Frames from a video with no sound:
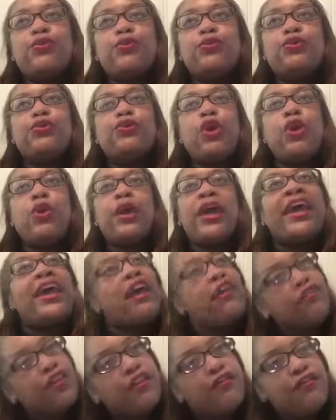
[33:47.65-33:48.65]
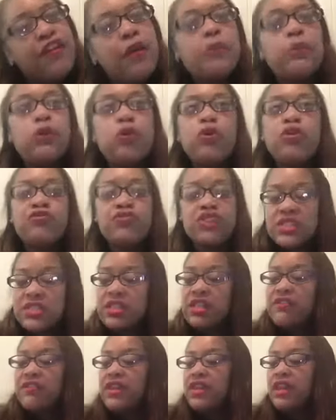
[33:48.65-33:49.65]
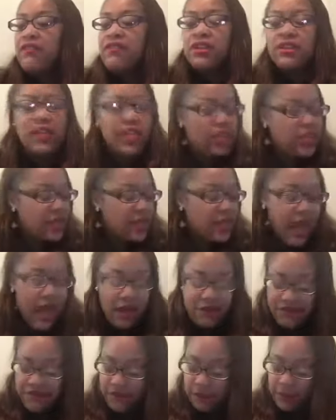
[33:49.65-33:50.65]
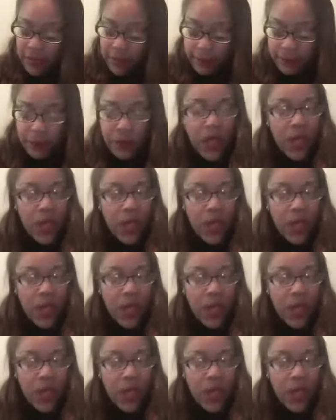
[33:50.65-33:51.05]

you know, hearing from you and receiving everything you got for me.